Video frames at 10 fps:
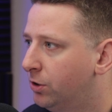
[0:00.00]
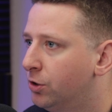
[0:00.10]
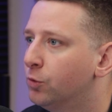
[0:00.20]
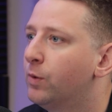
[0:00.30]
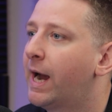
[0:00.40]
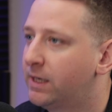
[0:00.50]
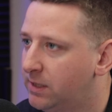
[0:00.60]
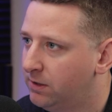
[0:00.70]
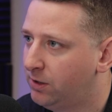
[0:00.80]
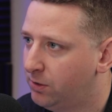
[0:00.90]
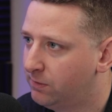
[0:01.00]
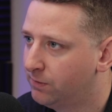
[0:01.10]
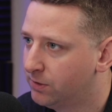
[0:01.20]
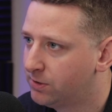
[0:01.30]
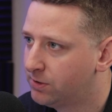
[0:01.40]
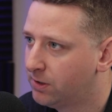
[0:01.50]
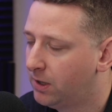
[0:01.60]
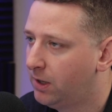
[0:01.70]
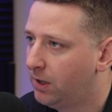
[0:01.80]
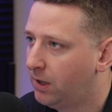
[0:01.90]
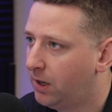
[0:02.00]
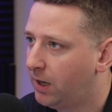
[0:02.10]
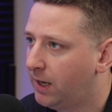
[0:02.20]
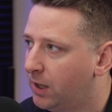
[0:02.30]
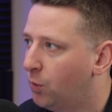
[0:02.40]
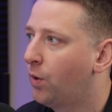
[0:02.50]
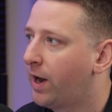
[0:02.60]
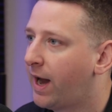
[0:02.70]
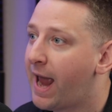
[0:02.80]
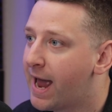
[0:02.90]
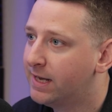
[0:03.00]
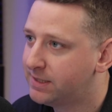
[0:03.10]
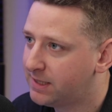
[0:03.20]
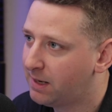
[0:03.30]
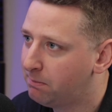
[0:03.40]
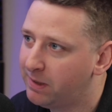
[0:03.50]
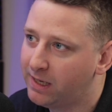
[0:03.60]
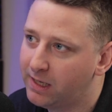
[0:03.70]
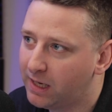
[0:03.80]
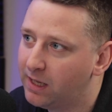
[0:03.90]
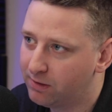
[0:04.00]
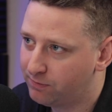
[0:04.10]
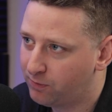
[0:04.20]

directing the universe in a way as a being in the